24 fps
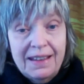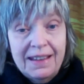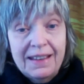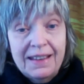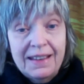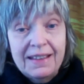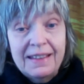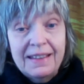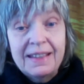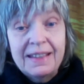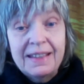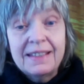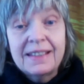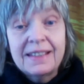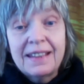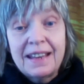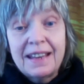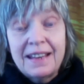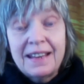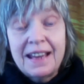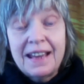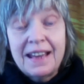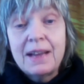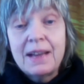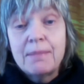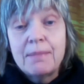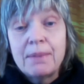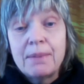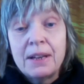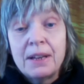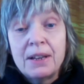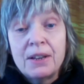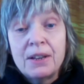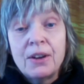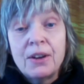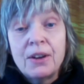This can help a
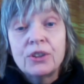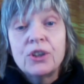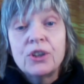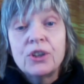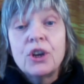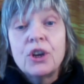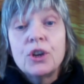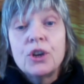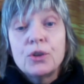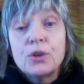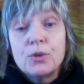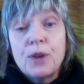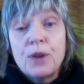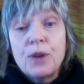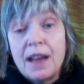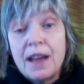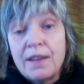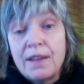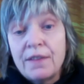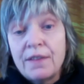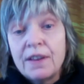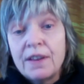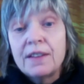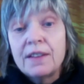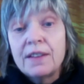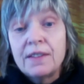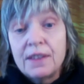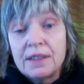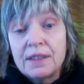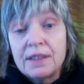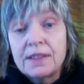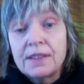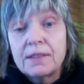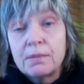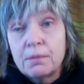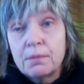lot to have
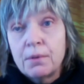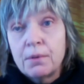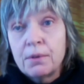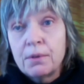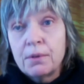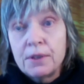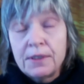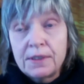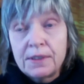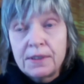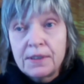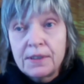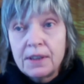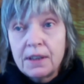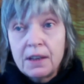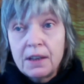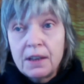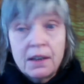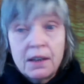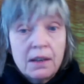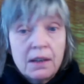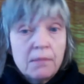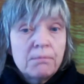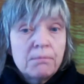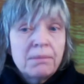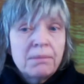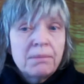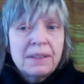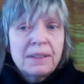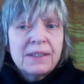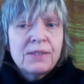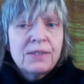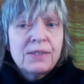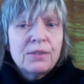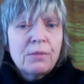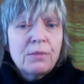this voice, but
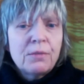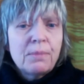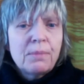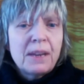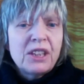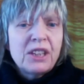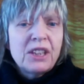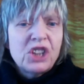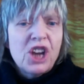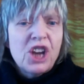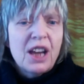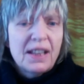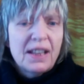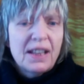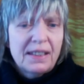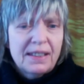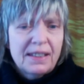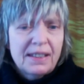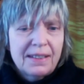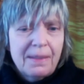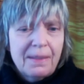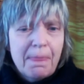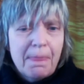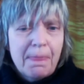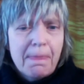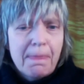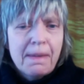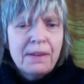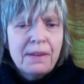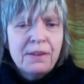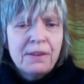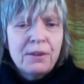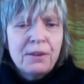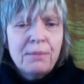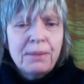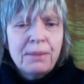sort of by chance, you
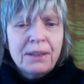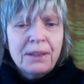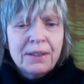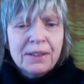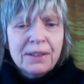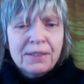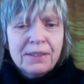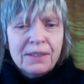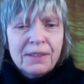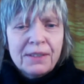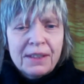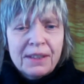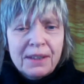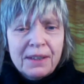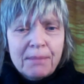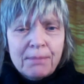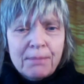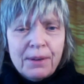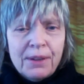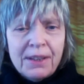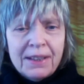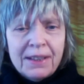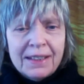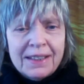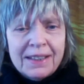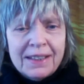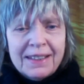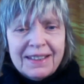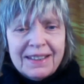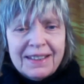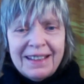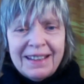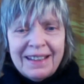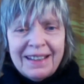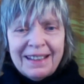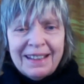know, because when the body is
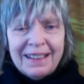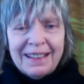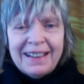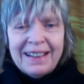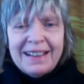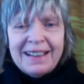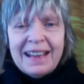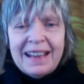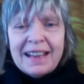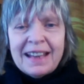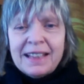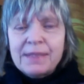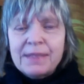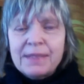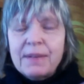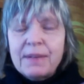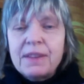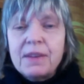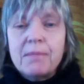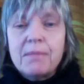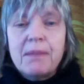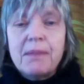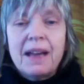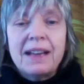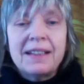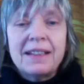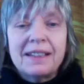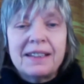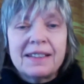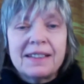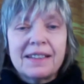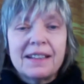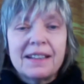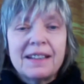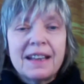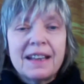relaxed, when the mind
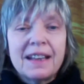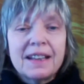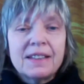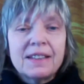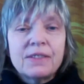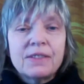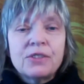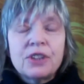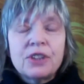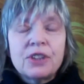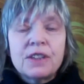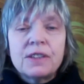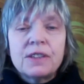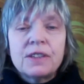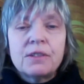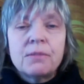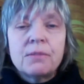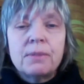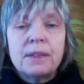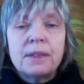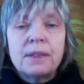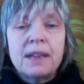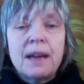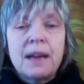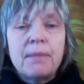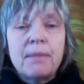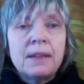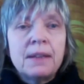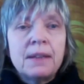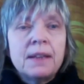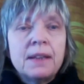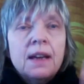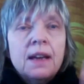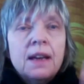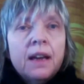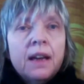is relaxed, you just open up and
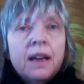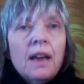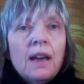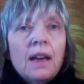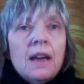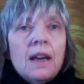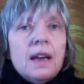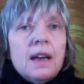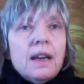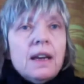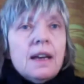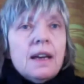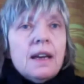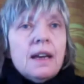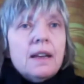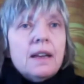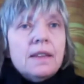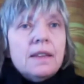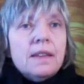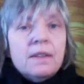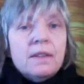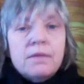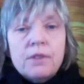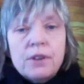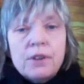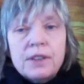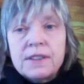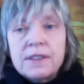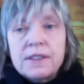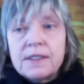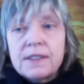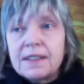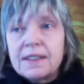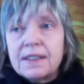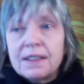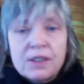the voice
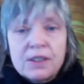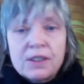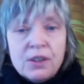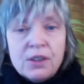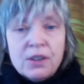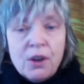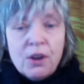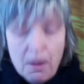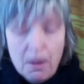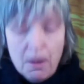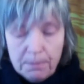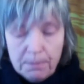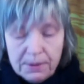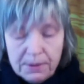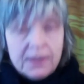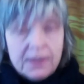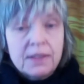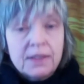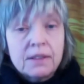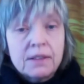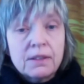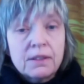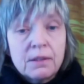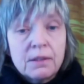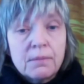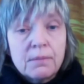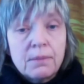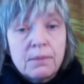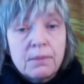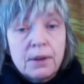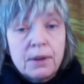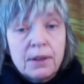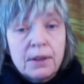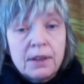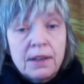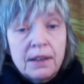drops into the
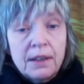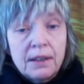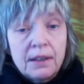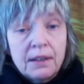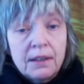body.